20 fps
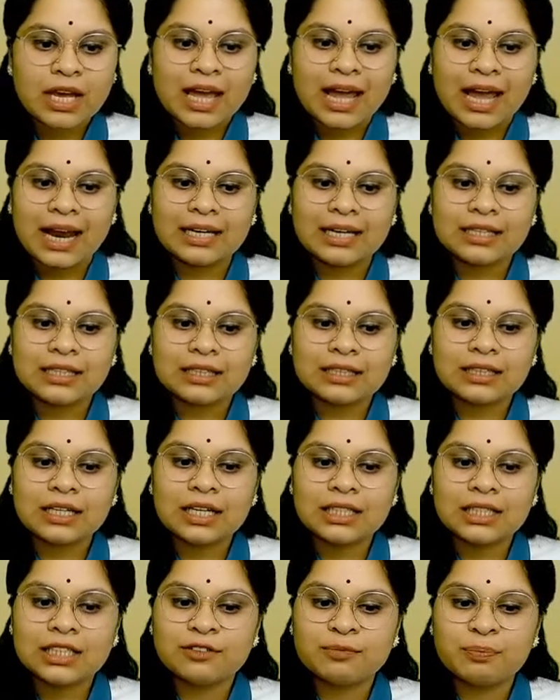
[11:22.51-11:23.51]
And in the
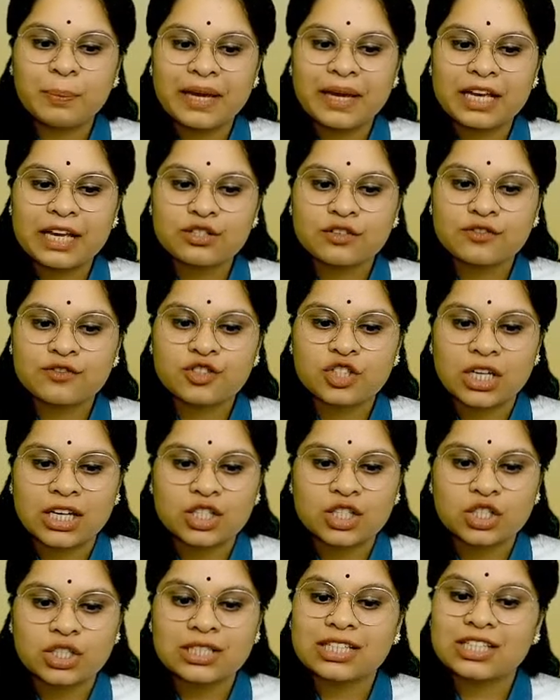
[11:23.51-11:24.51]
third, the pace of
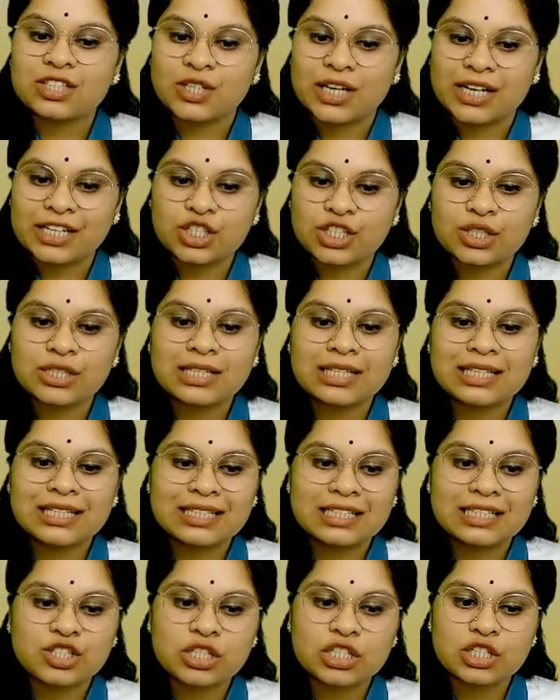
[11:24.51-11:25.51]
change in the traditional
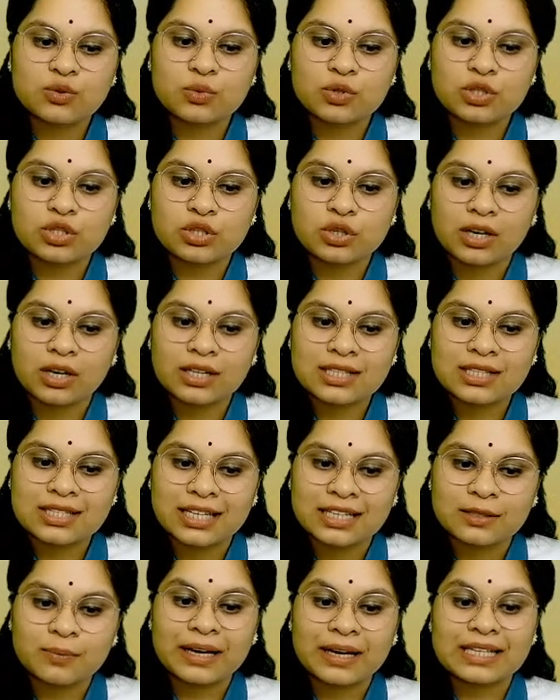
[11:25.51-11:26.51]
industries was not
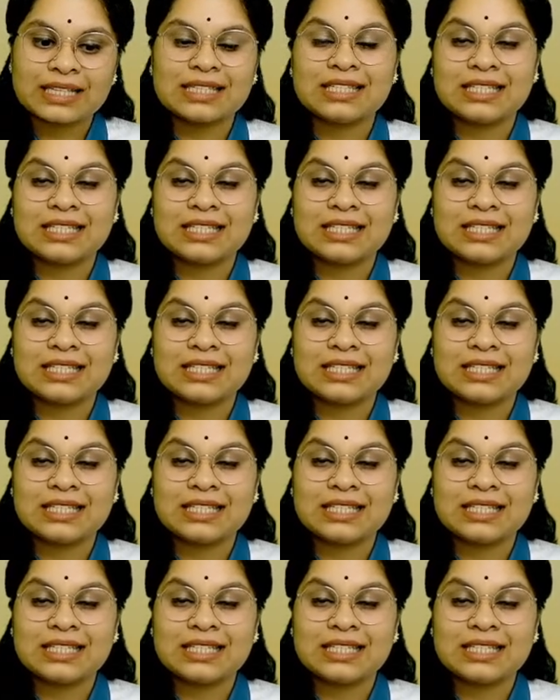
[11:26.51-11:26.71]
set by